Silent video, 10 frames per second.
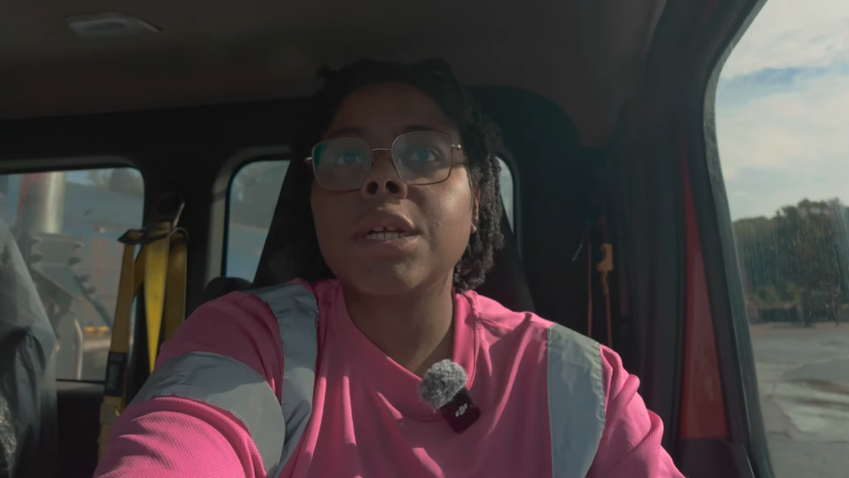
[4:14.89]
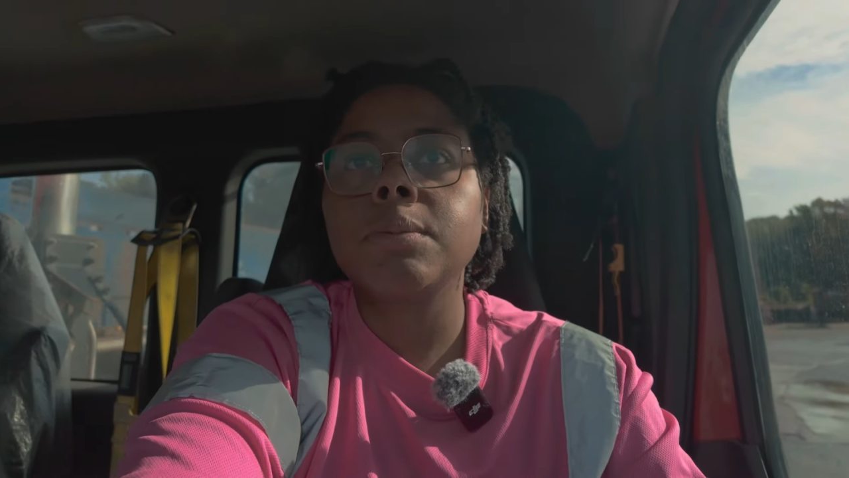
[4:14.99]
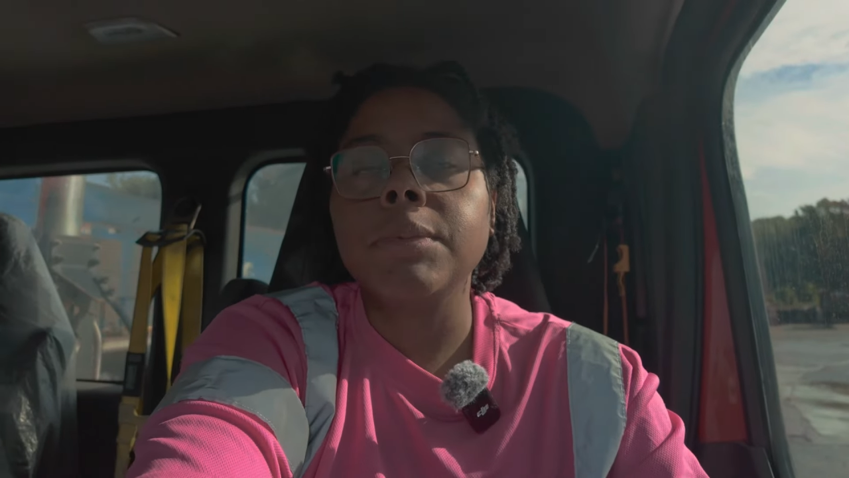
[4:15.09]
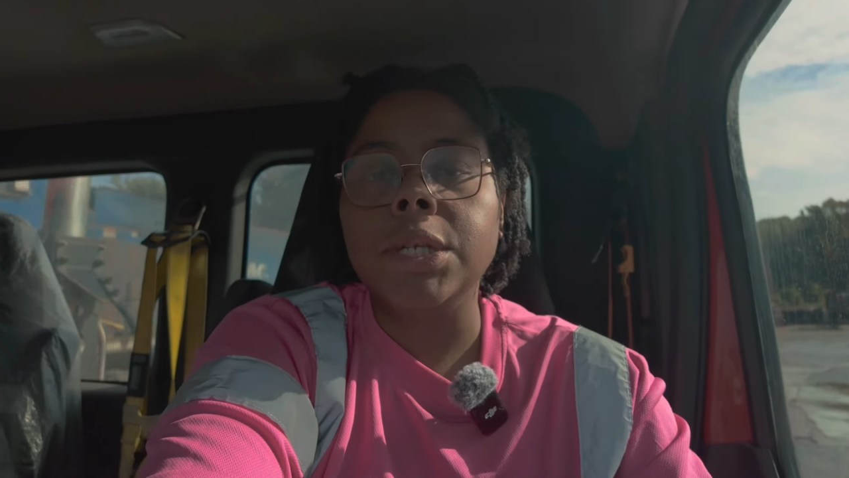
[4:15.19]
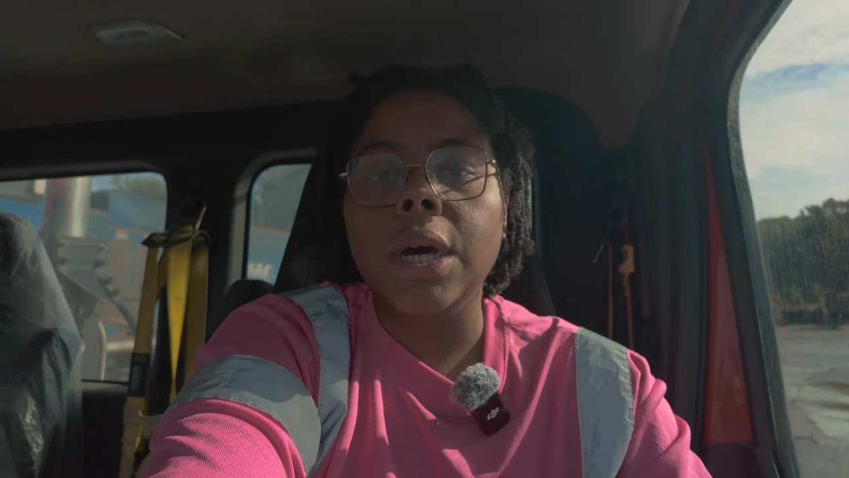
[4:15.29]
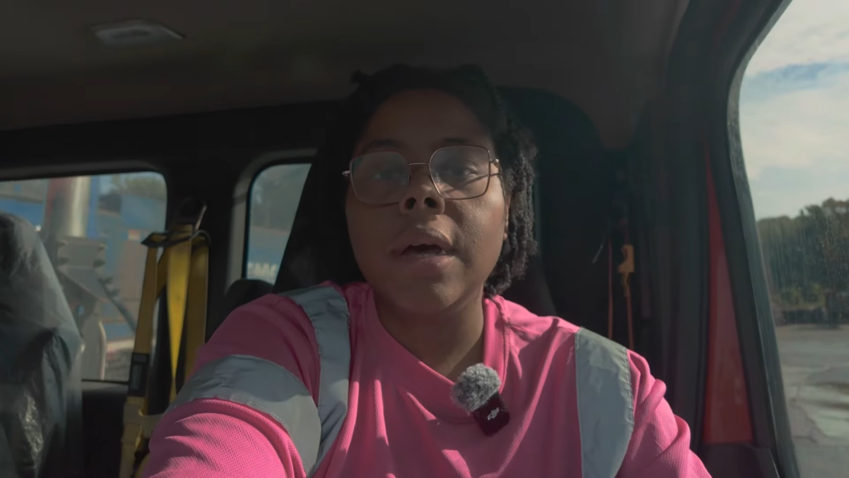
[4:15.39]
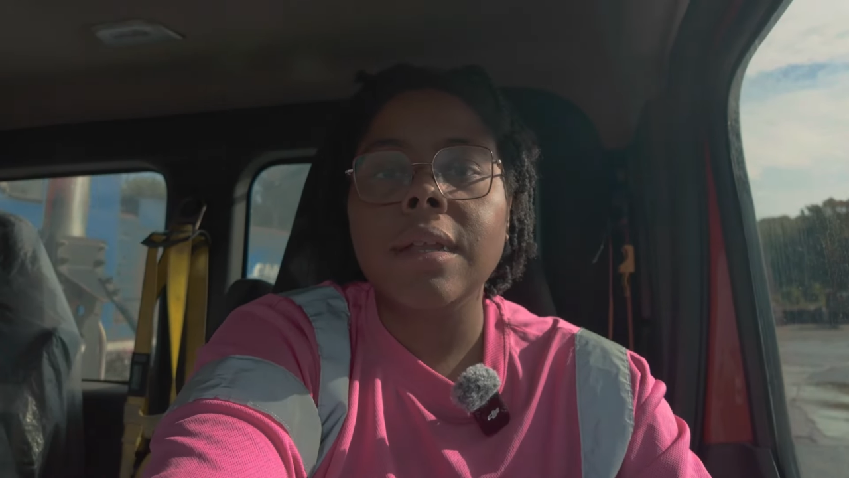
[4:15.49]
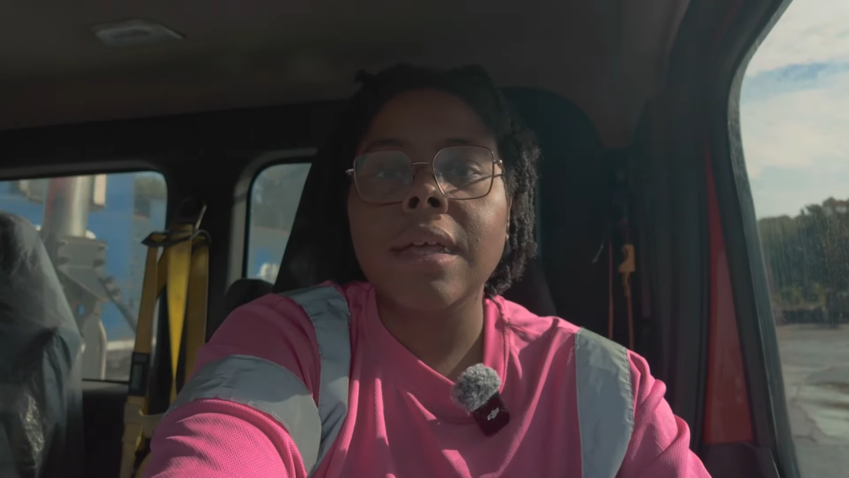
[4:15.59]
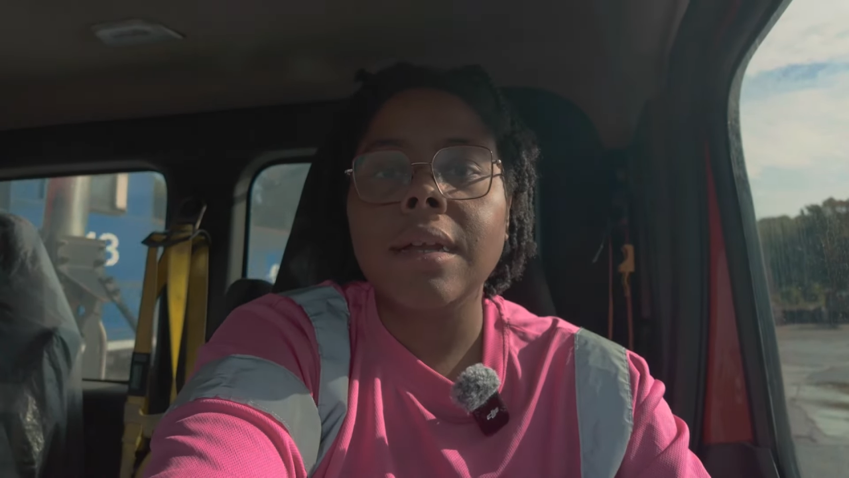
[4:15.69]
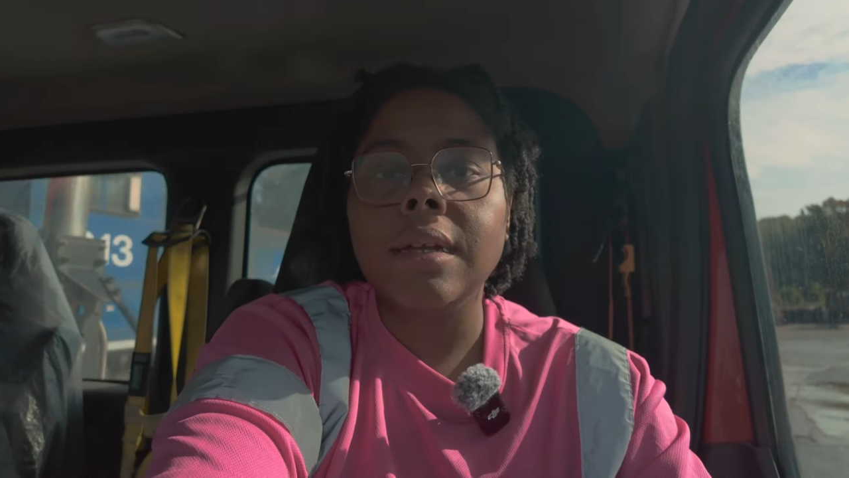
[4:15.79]
actually be
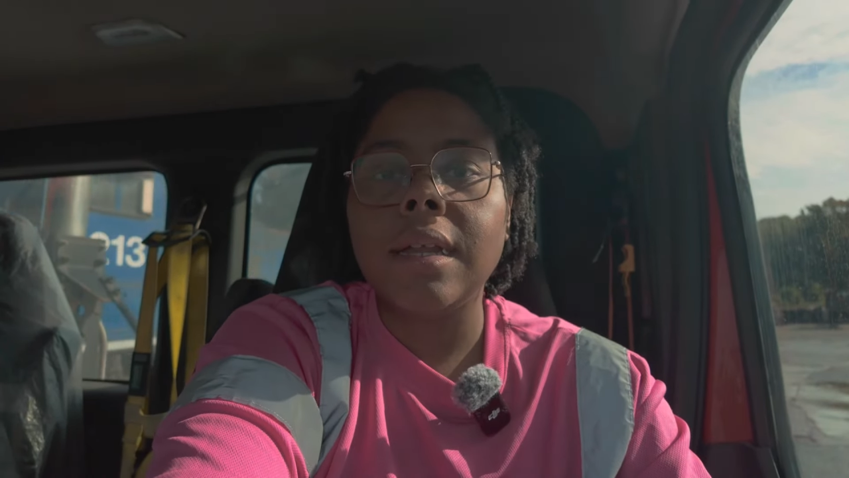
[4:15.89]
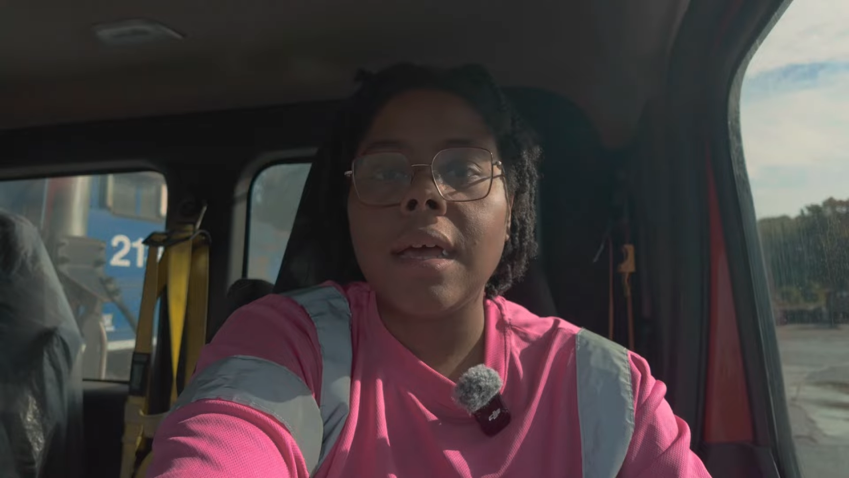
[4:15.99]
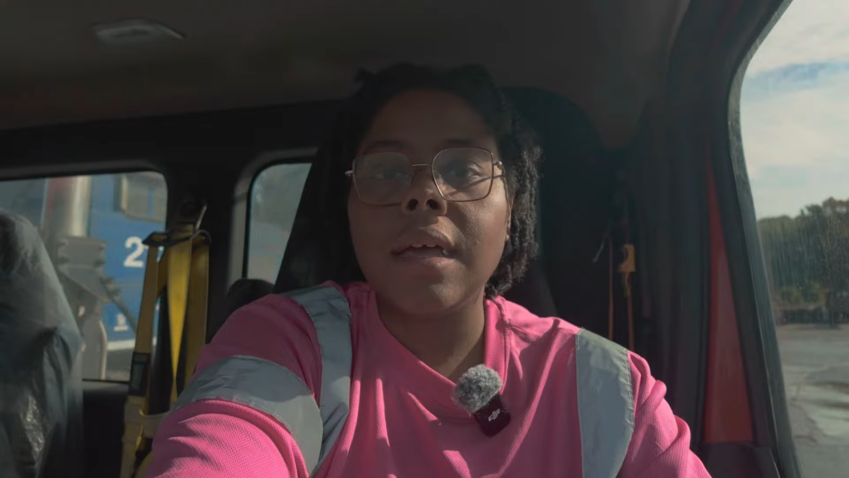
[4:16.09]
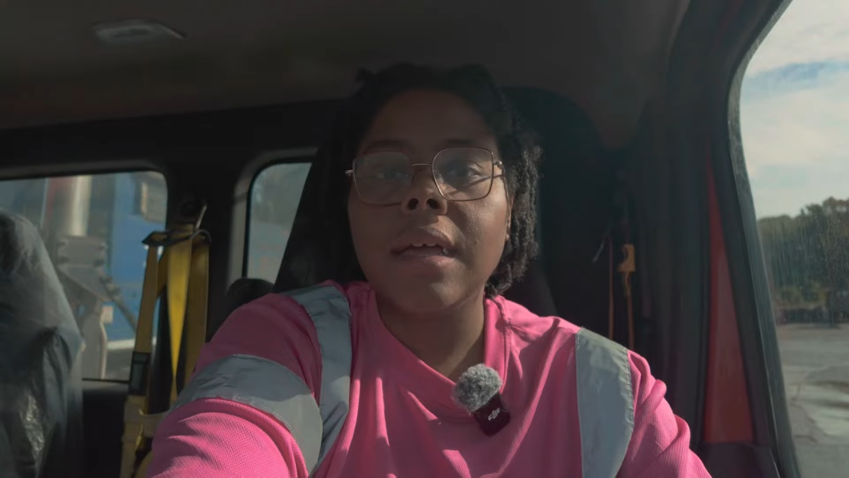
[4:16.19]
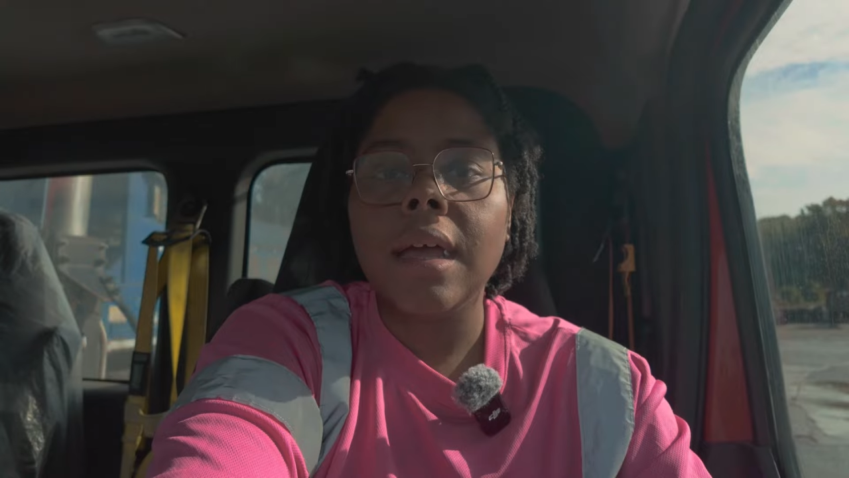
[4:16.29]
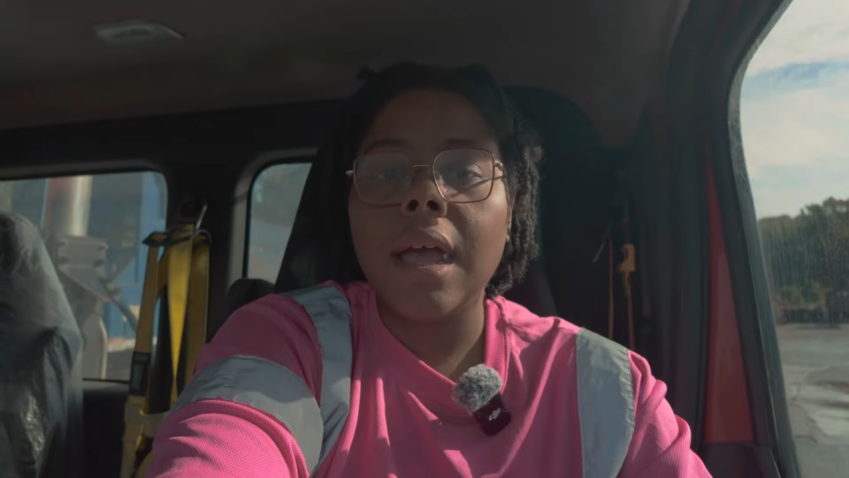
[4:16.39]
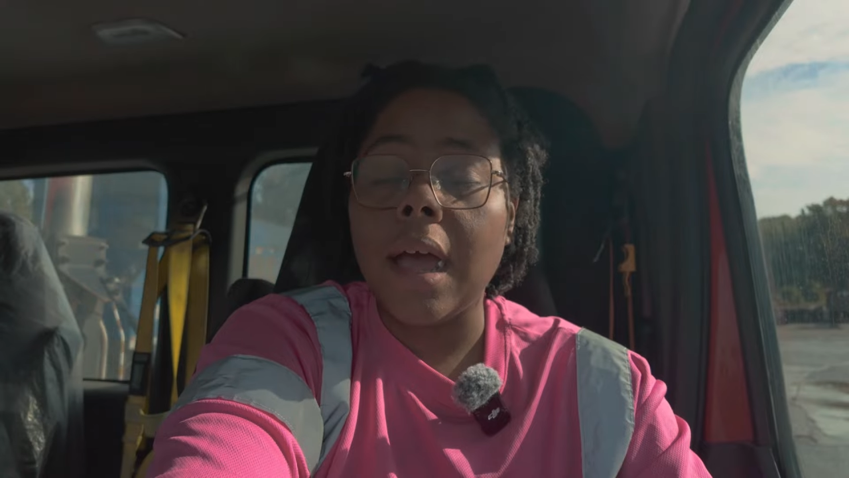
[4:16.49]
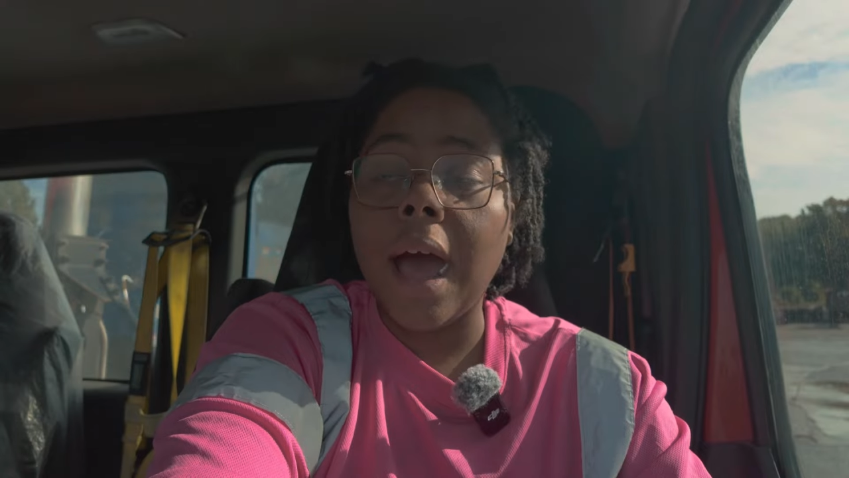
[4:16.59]
done in a day.